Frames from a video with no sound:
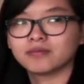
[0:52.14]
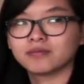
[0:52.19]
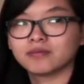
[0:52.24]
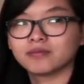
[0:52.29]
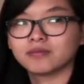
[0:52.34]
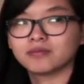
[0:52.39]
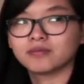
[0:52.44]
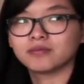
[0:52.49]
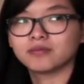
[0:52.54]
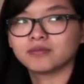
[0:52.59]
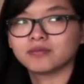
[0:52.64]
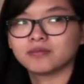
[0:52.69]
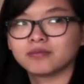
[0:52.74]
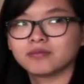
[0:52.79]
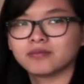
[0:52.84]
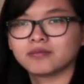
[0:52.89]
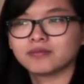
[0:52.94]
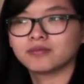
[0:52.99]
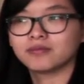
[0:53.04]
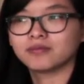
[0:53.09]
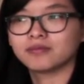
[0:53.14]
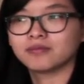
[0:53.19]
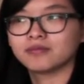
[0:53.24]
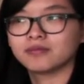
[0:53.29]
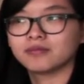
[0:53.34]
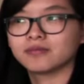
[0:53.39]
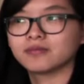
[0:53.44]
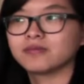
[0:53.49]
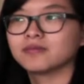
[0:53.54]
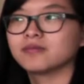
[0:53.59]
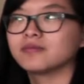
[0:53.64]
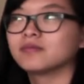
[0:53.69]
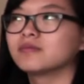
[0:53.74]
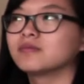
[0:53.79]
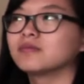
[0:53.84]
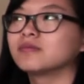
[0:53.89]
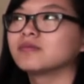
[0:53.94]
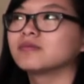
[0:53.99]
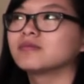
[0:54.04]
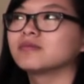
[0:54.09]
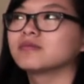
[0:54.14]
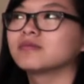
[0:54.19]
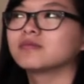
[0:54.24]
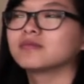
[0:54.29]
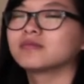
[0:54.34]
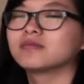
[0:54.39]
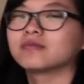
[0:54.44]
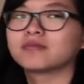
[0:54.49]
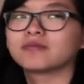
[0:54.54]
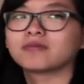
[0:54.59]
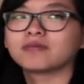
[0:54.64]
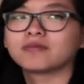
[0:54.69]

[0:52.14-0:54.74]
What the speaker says: No words are spoken by the person on screen.